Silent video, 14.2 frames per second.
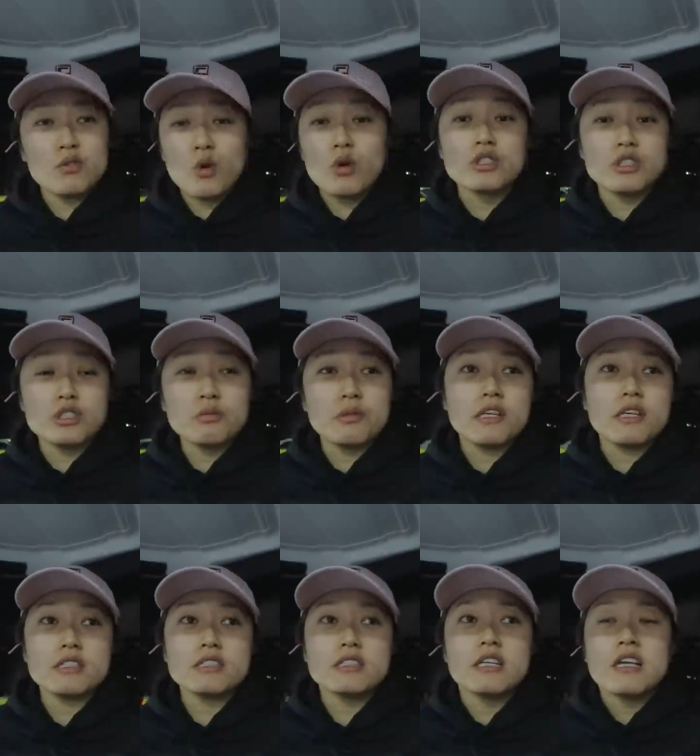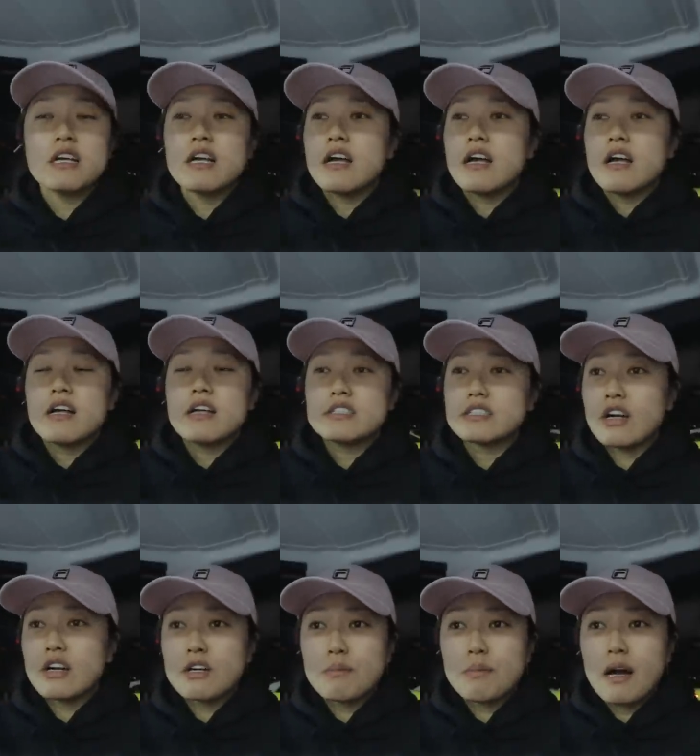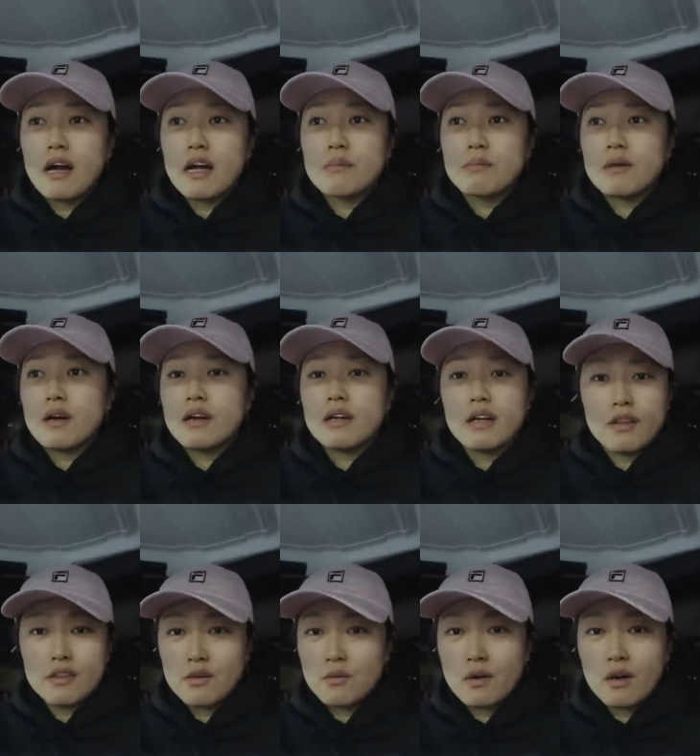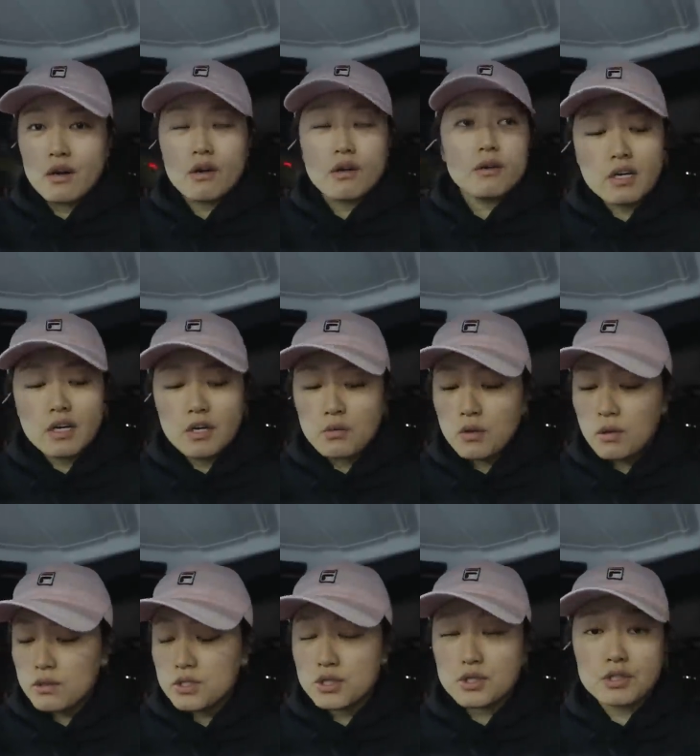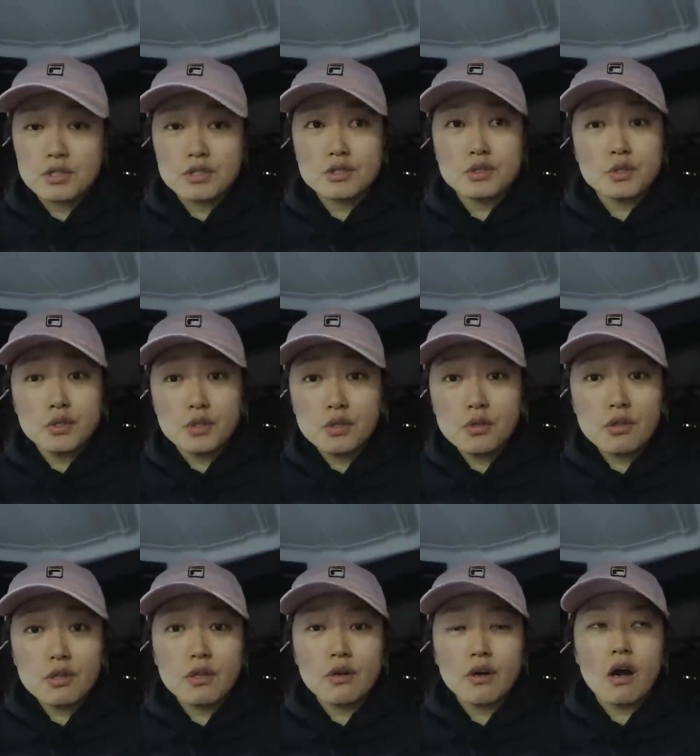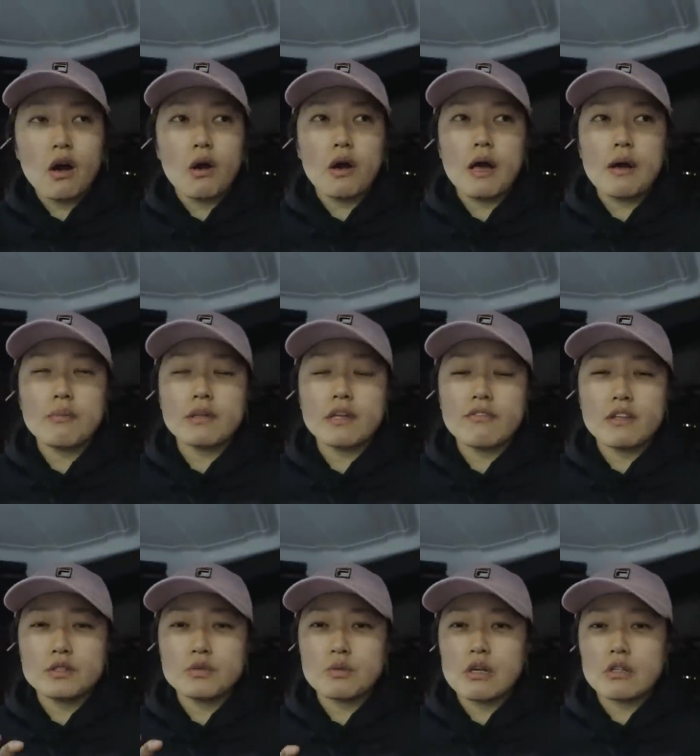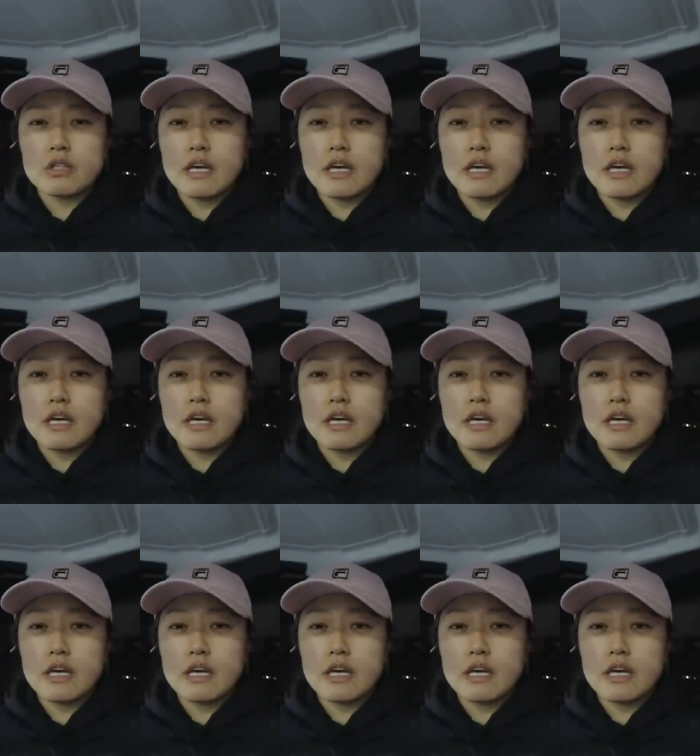gorgeous place. Started bad but ended well. We went to Duluth. I believe that's where the